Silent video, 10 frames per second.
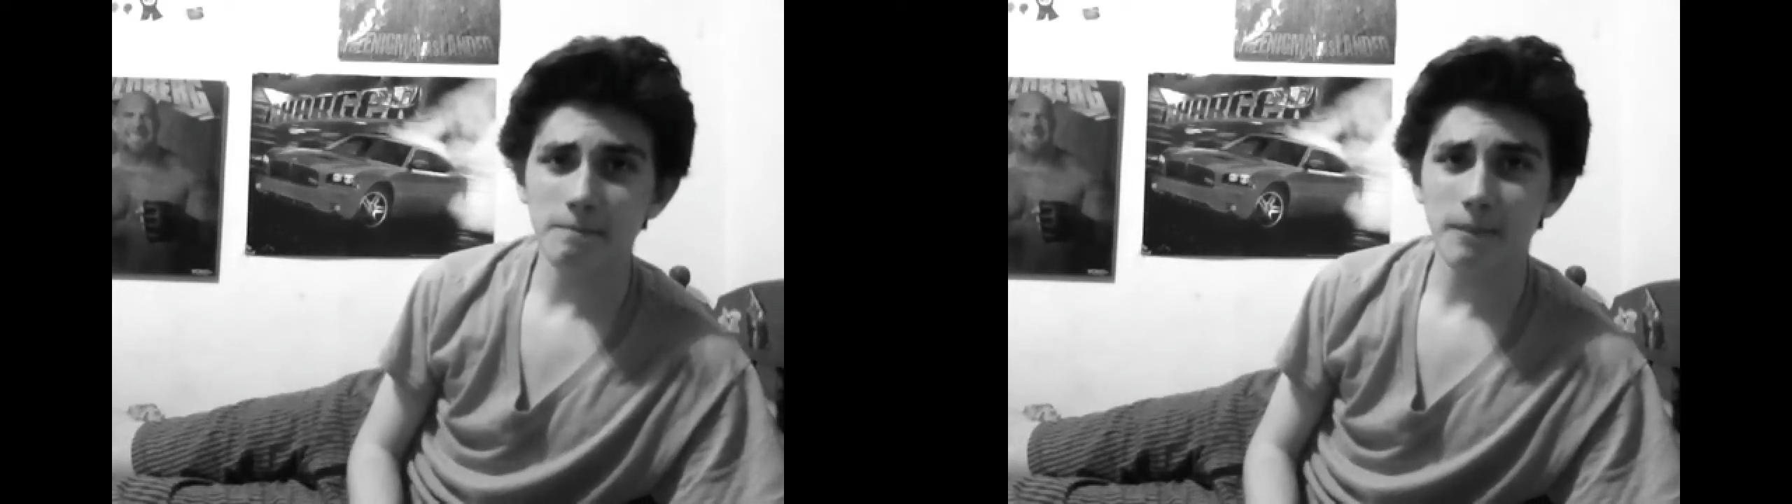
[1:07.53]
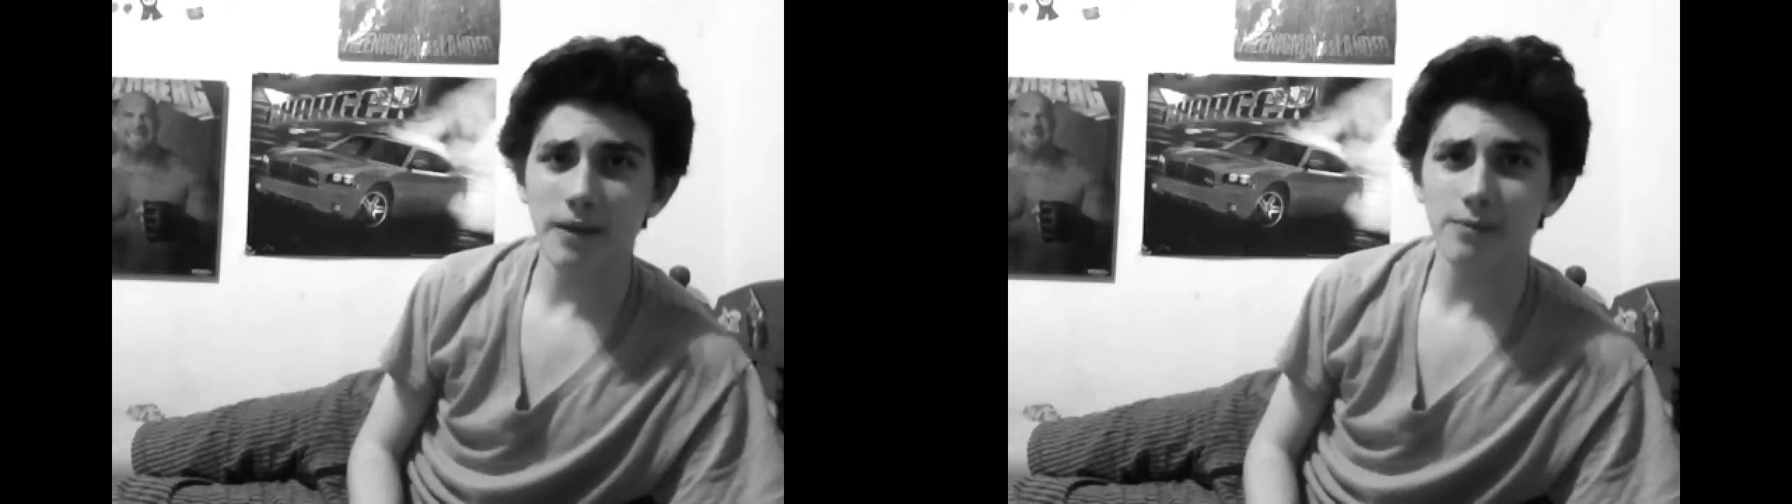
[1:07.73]

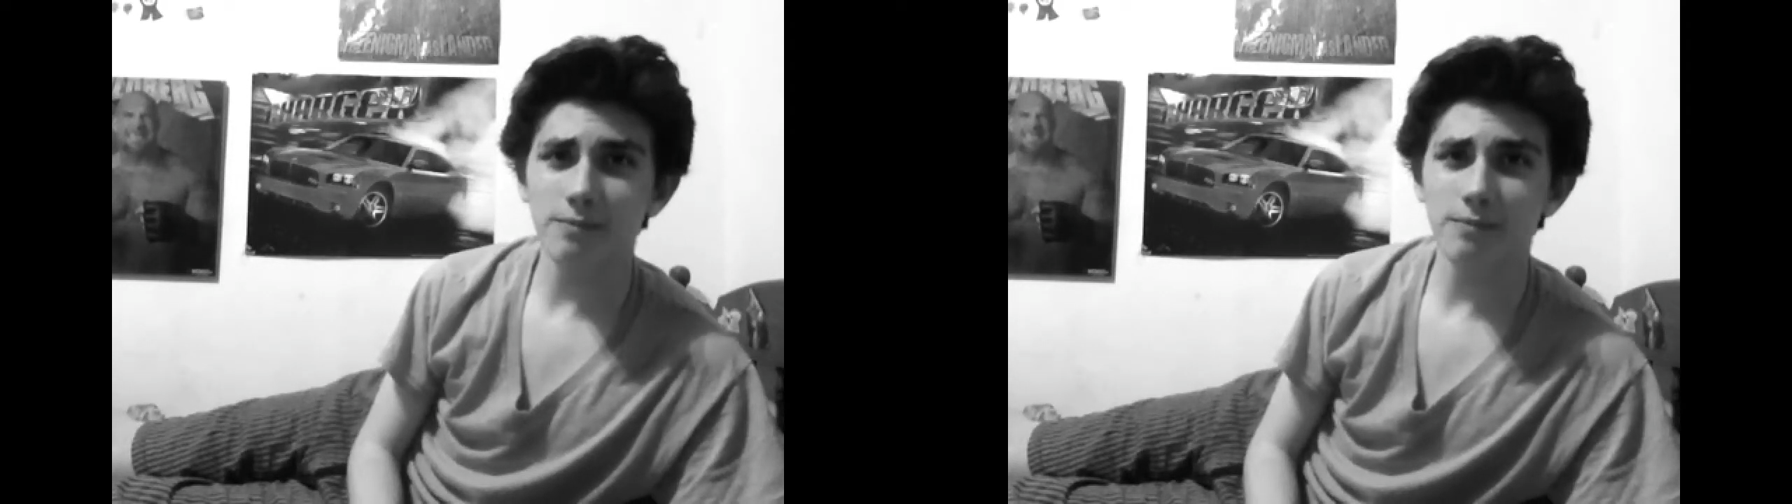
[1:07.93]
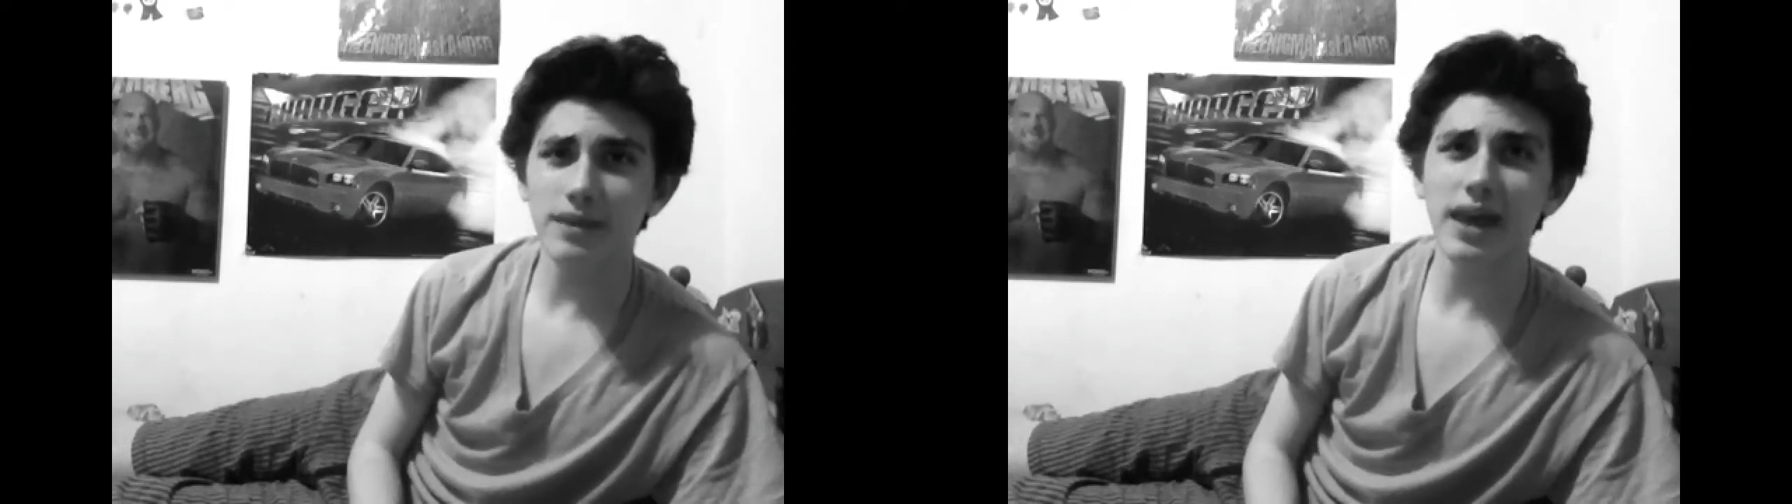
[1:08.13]
Uh,
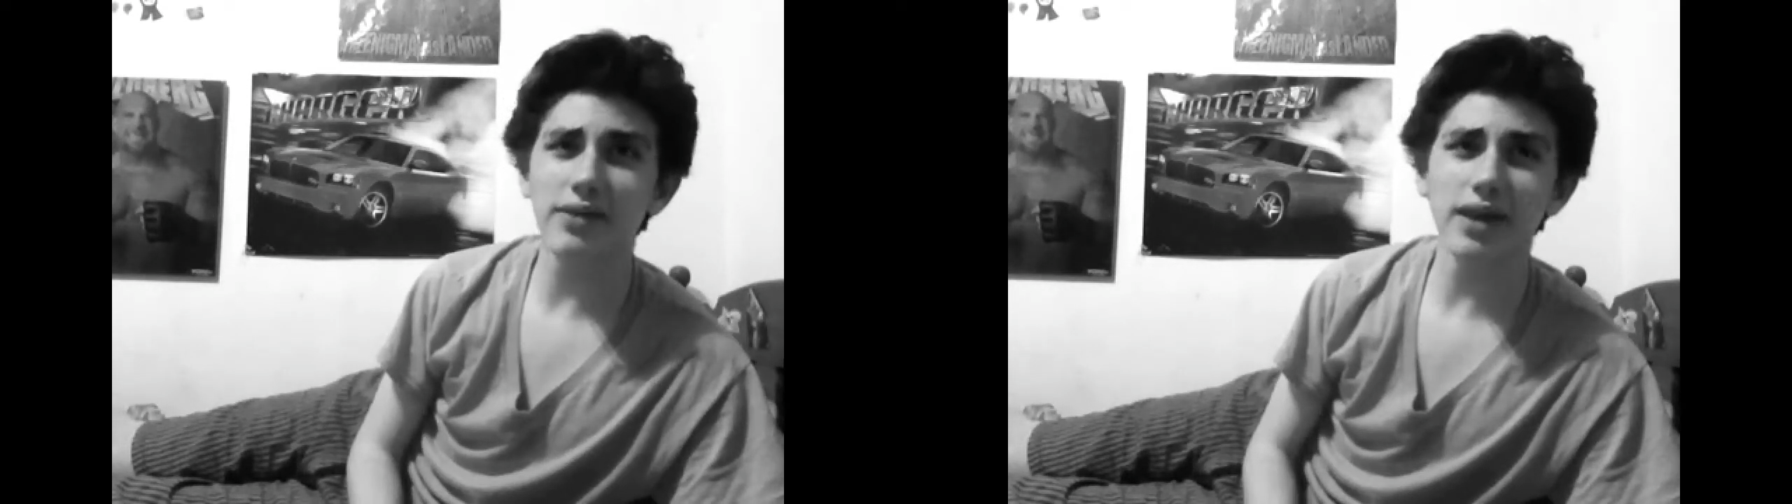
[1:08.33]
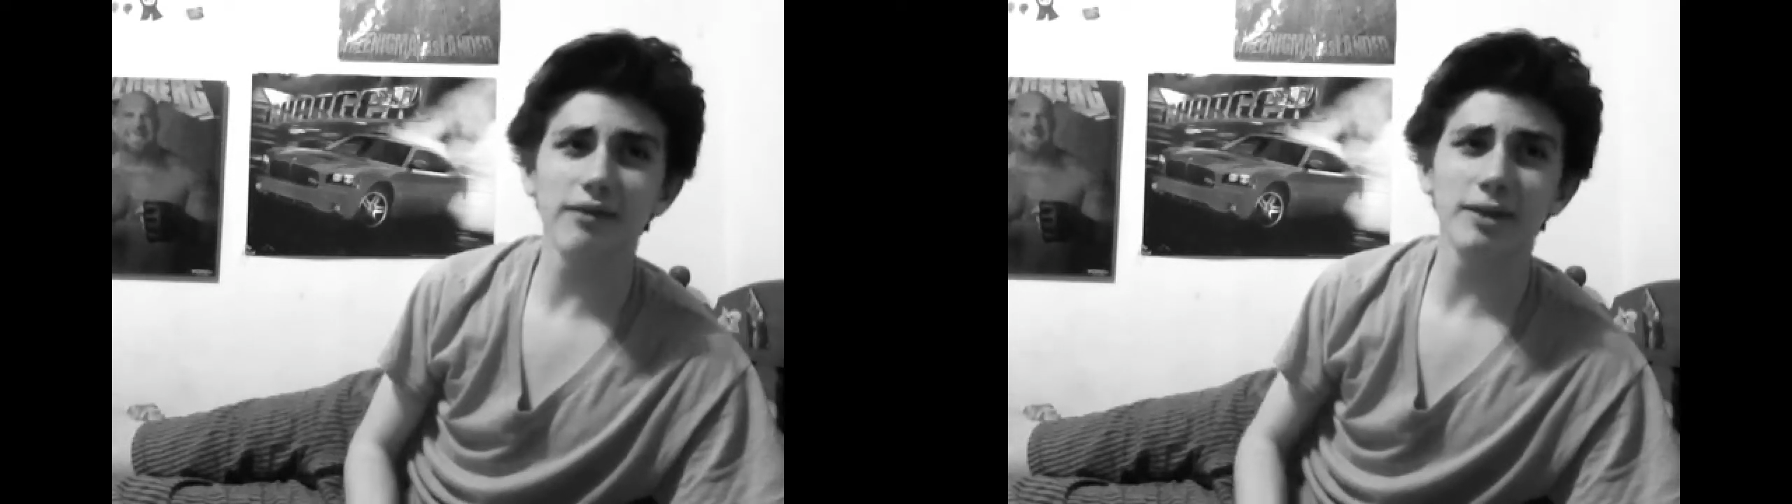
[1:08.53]
yeah, I
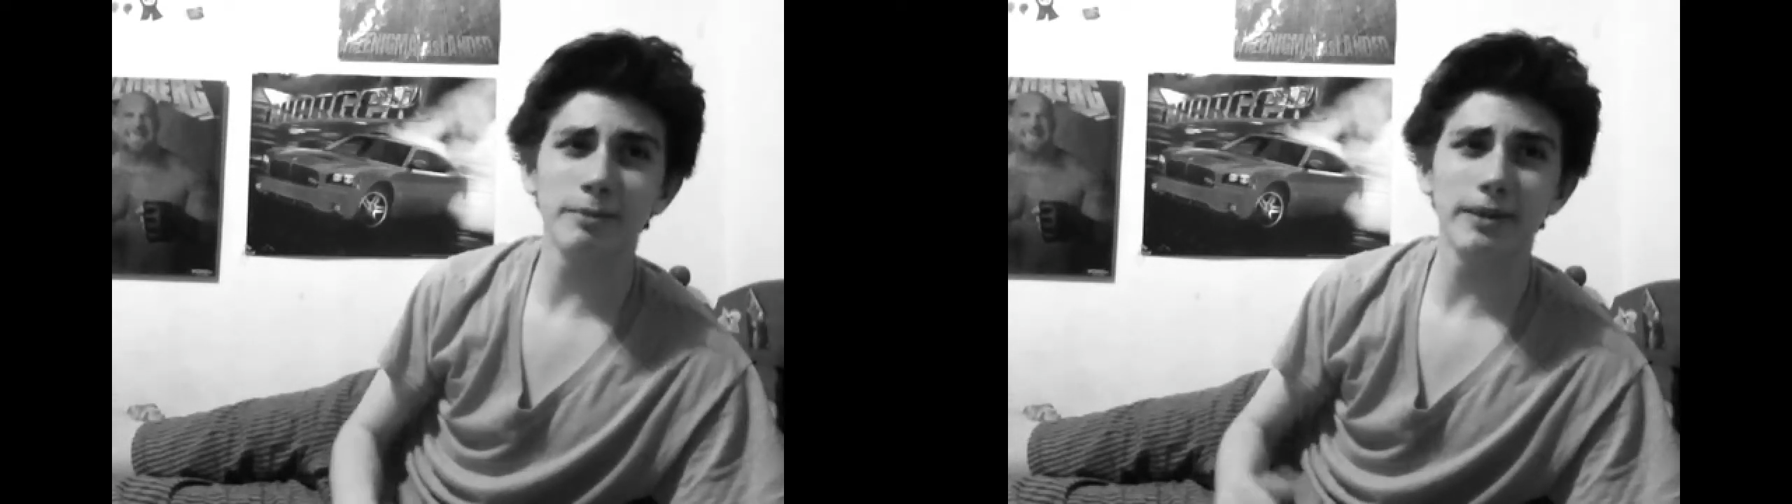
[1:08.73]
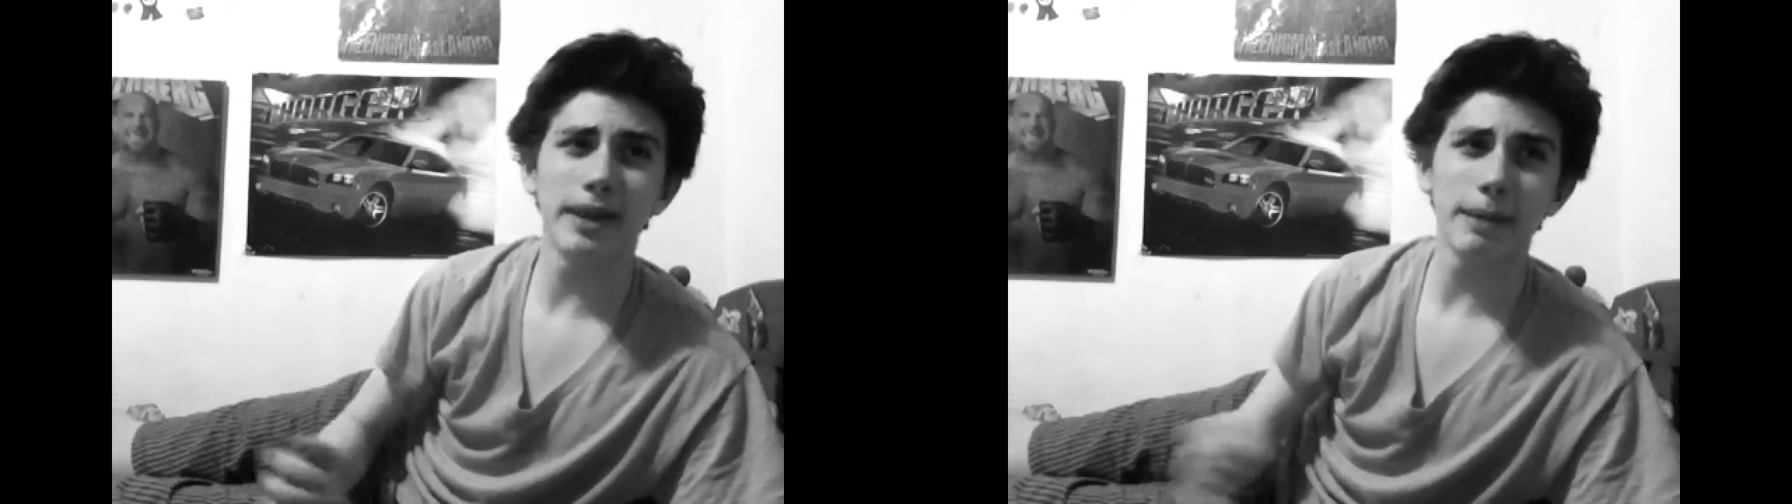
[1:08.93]
think I've
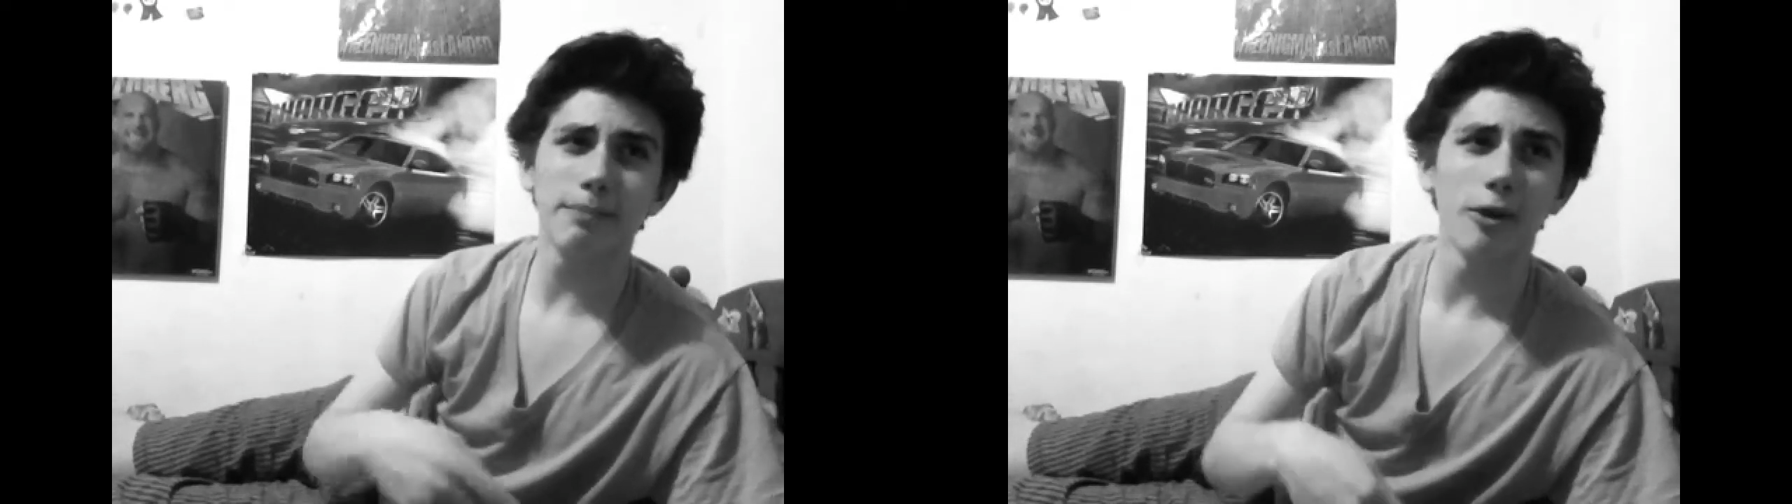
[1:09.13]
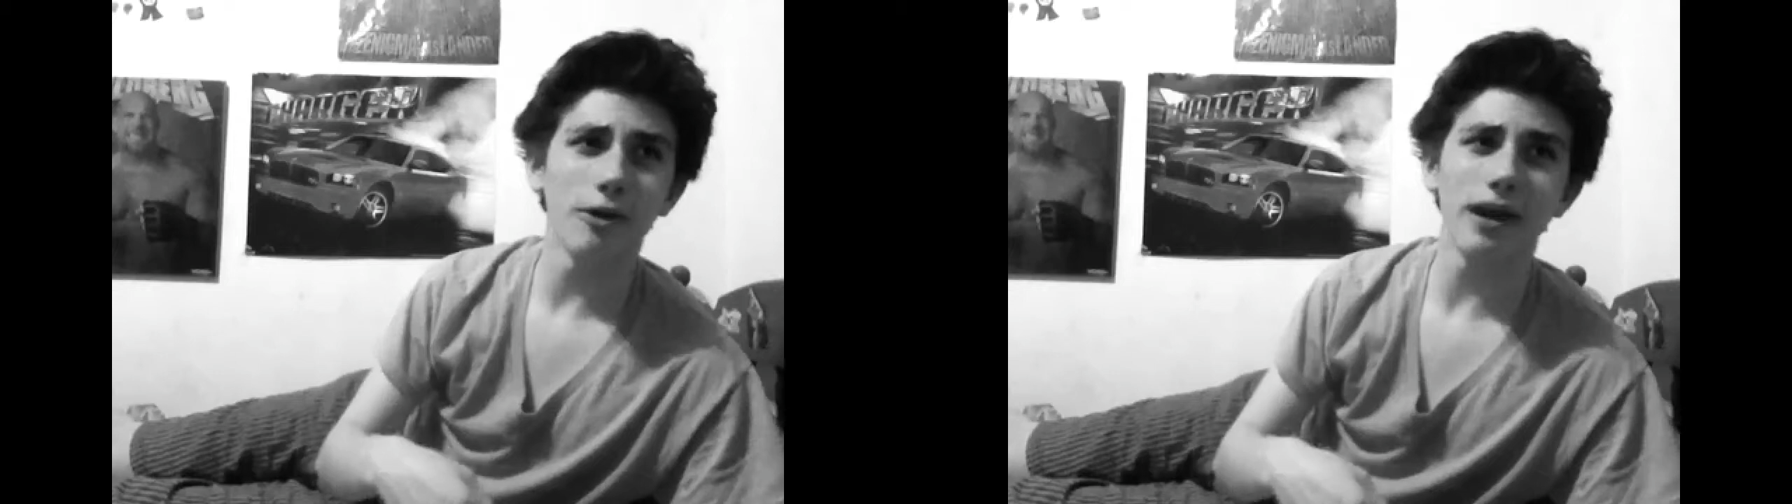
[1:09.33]
explained that part.